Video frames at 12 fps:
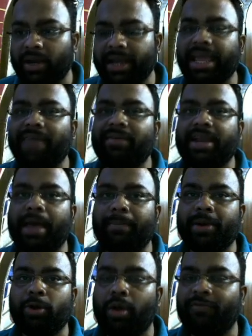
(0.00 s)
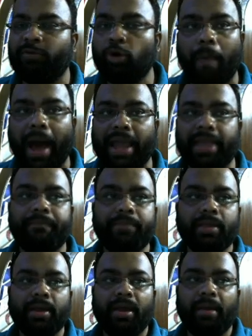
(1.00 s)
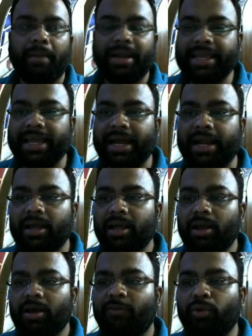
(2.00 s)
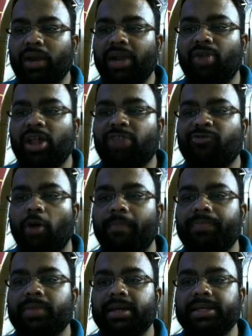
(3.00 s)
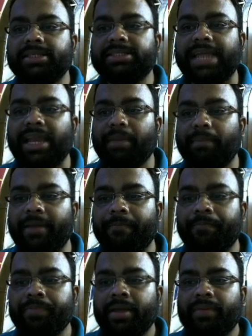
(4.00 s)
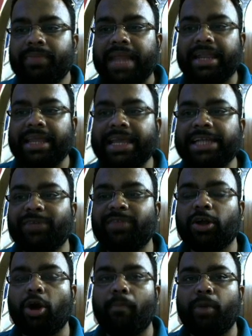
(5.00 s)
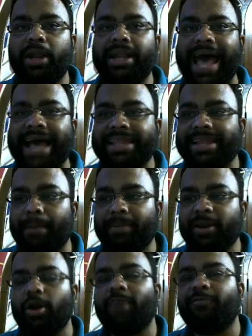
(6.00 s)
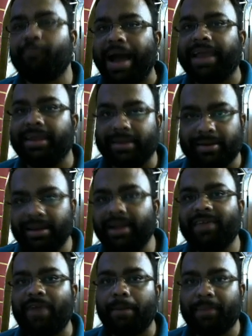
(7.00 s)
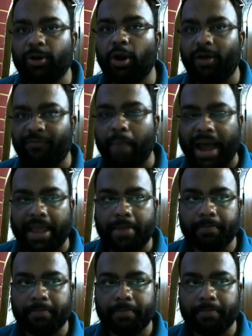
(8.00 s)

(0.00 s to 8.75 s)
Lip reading: It gave it an amplitude of 2 pi. But here, Fourier transform is telling me that each of the component has an amplitude of pi, relative amplitude of pi.